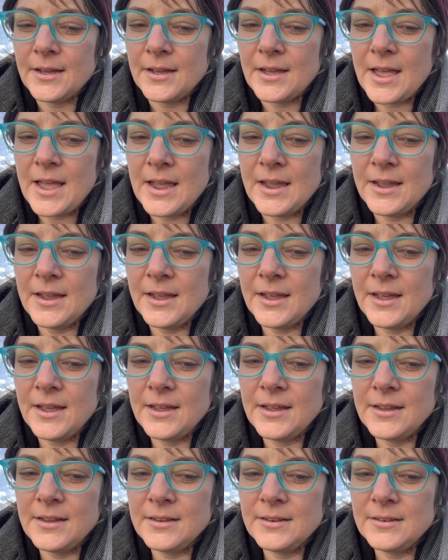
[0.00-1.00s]

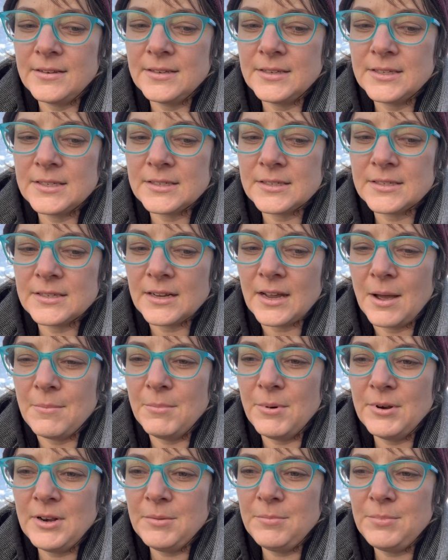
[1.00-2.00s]
And I'm
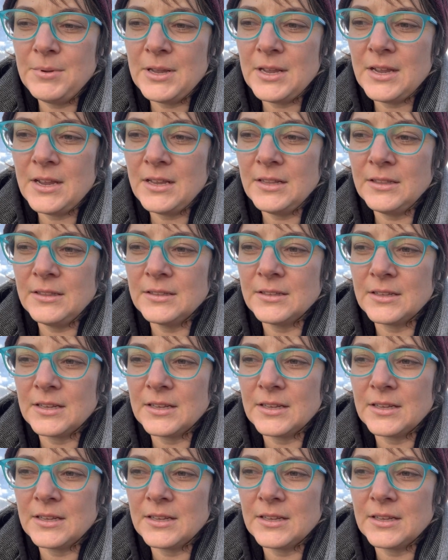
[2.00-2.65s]
gonna be